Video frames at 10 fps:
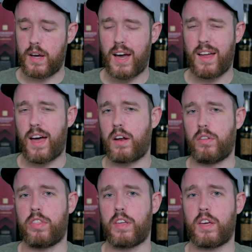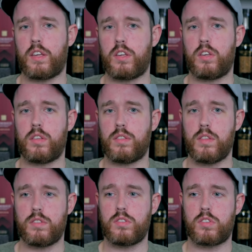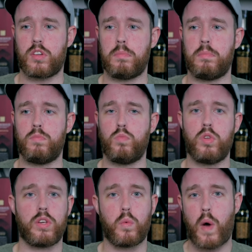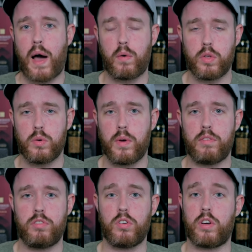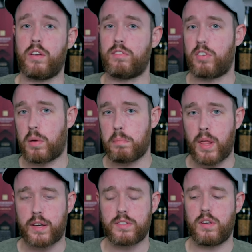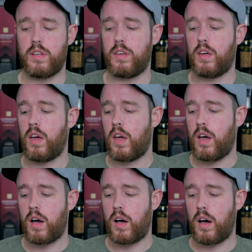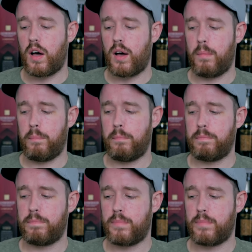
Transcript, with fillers: I, I, don't think this is going to really wow you if you're looking for complexity um,